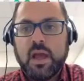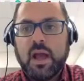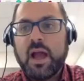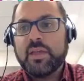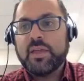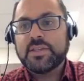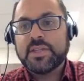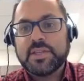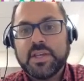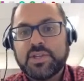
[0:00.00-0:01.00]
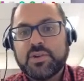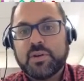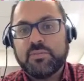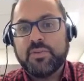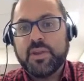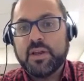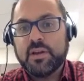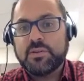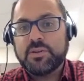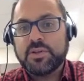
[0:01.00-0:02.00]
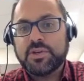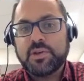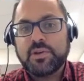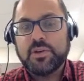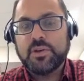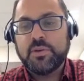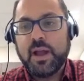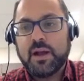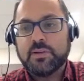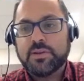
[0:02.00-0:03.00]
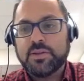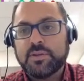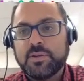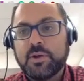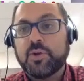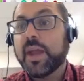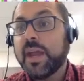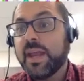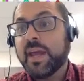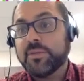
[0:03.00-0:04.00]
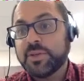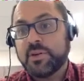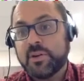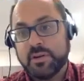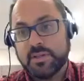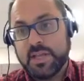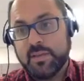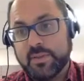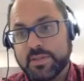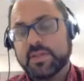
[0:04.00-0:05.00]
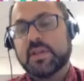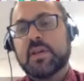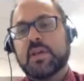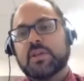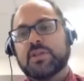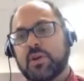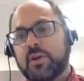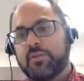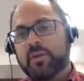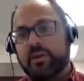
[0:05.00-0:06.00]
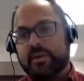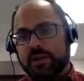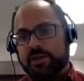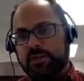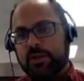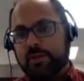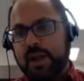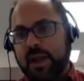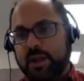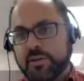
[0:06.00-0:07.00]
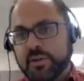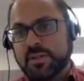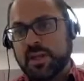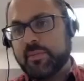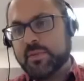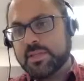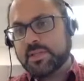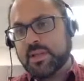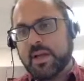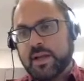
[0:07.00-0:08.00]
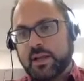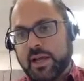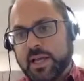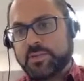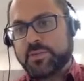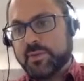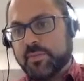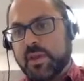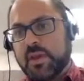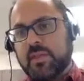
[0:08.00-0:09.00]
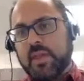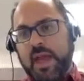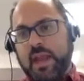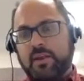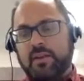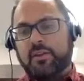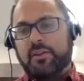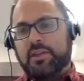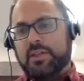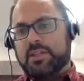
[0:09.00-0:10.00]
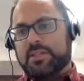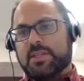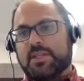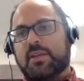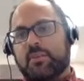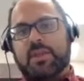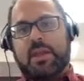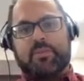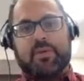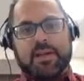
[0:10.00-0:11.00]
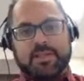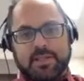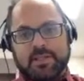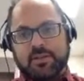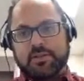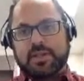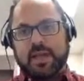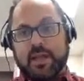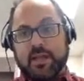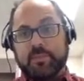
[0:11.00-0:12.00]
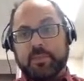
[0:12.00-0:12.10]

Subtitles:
Hi, this is a short video to show you how to grade and return assignments. So if you're going to grade your assignments on Classroom, then you'll need to see what that process looks like.